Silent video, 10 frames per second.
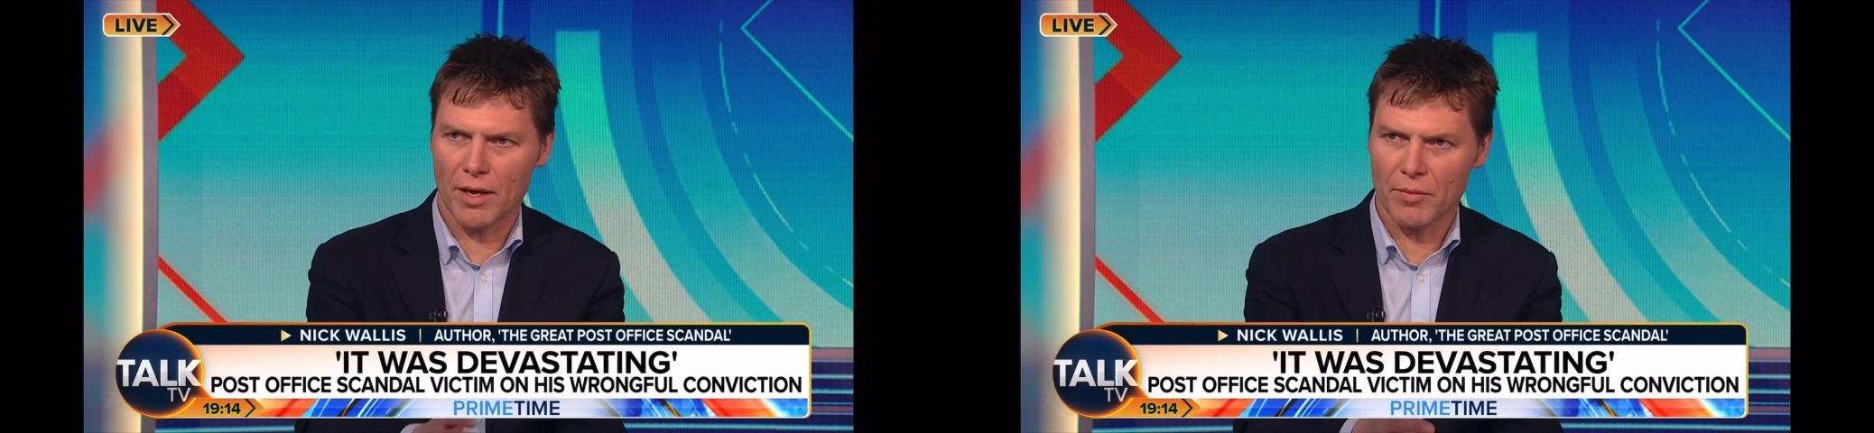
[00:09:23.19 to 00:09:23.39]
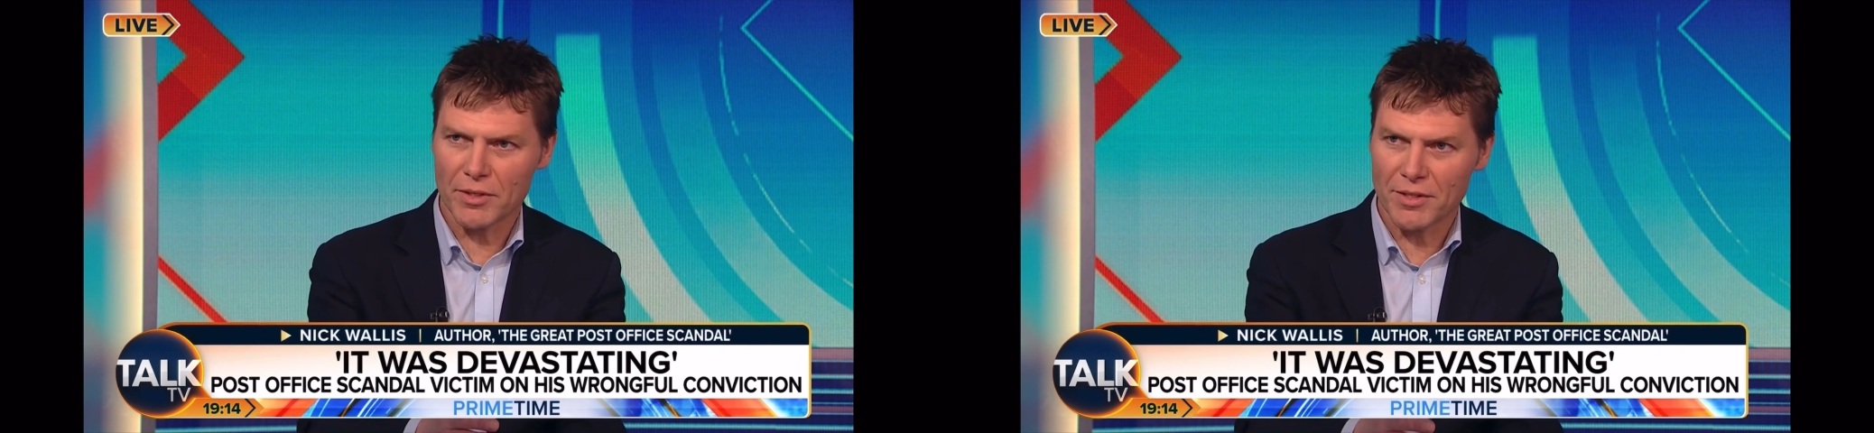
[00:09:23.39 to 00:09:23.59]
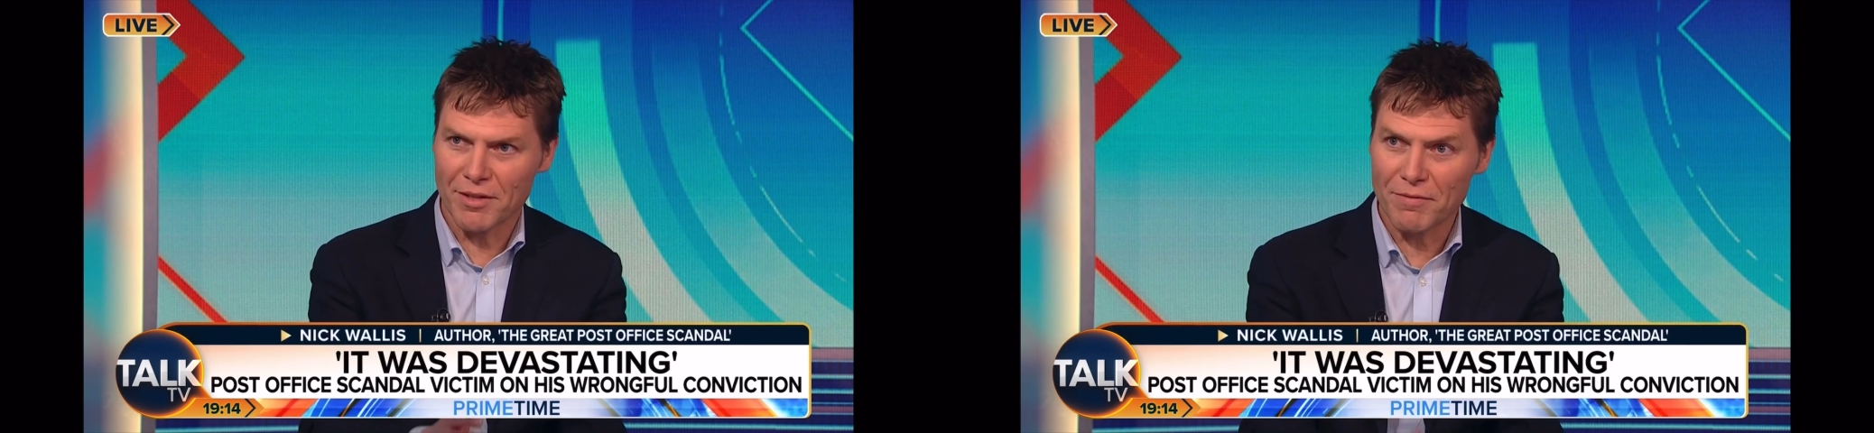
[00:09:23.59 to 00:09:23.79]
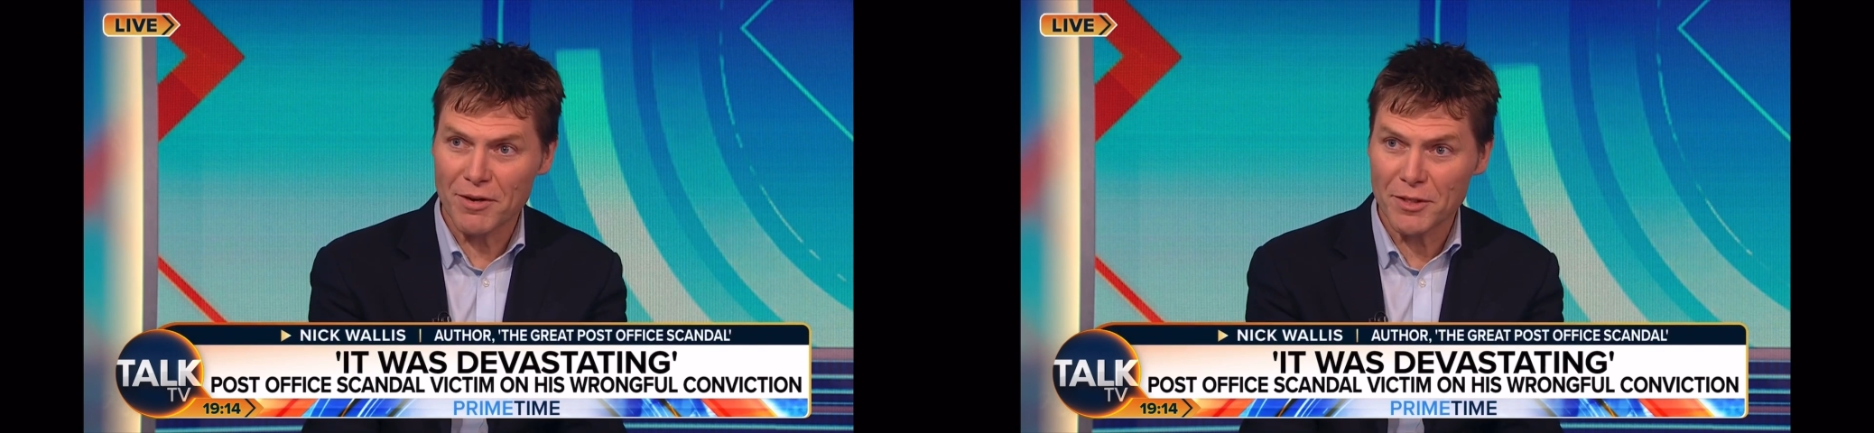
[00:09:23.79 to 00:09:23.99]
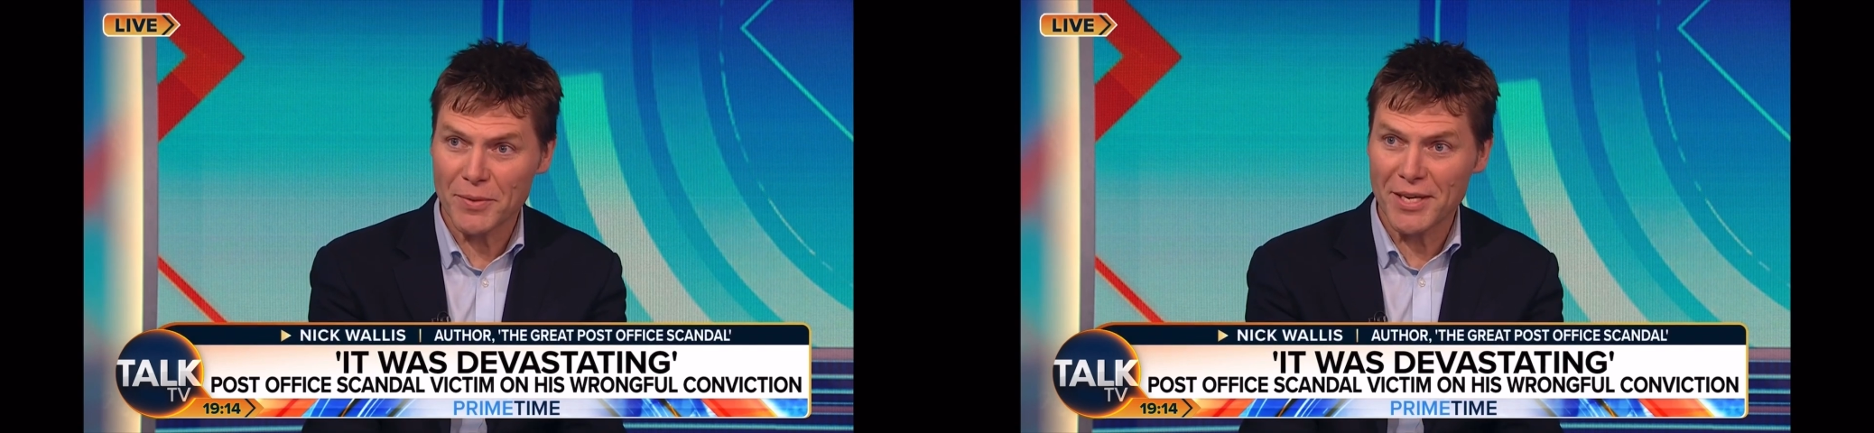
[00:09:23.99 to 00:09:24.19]
It was in the
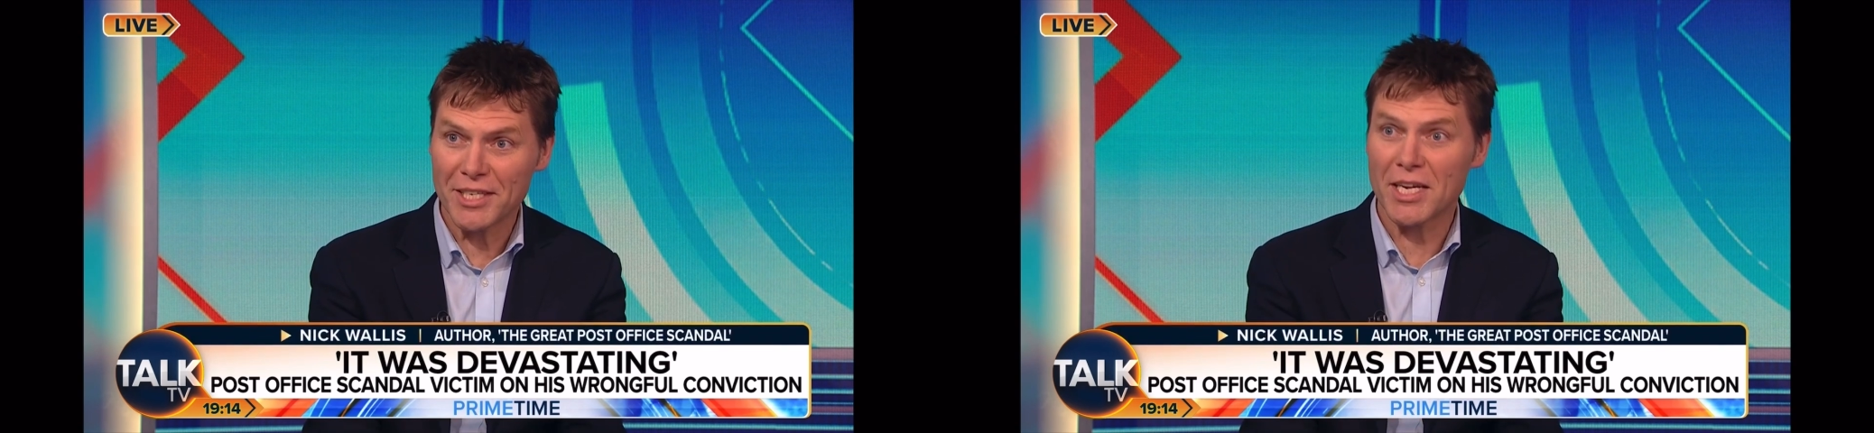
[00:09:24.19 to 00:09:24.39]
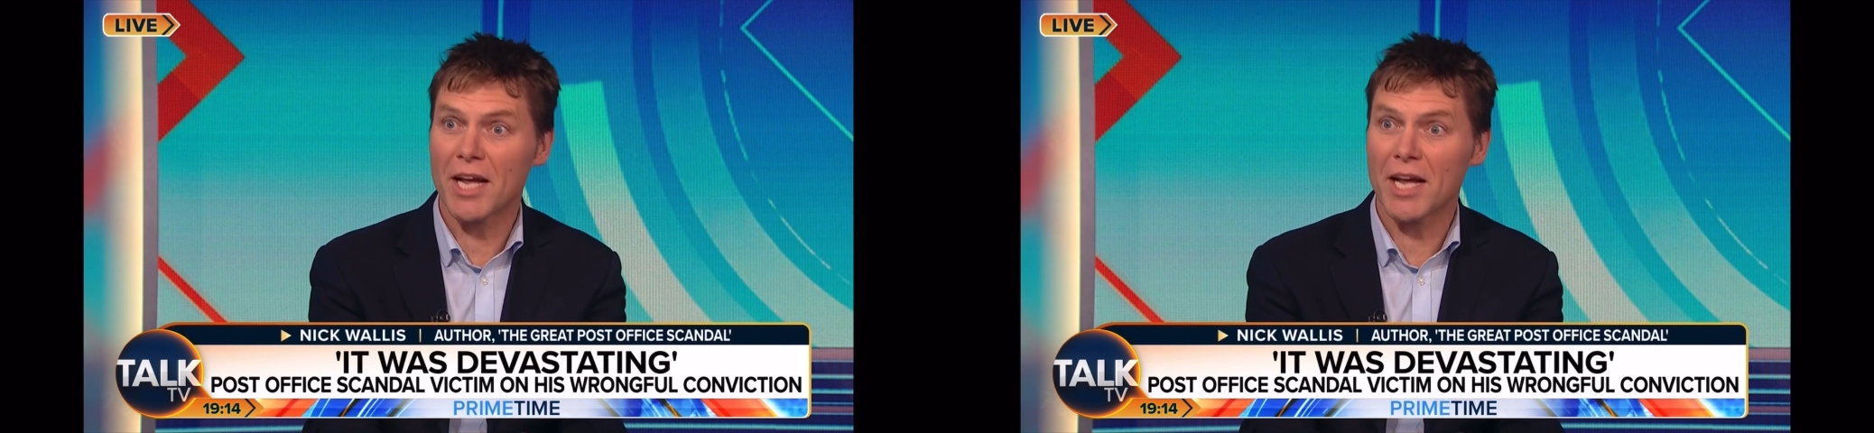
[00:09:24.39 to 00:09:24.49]
first week in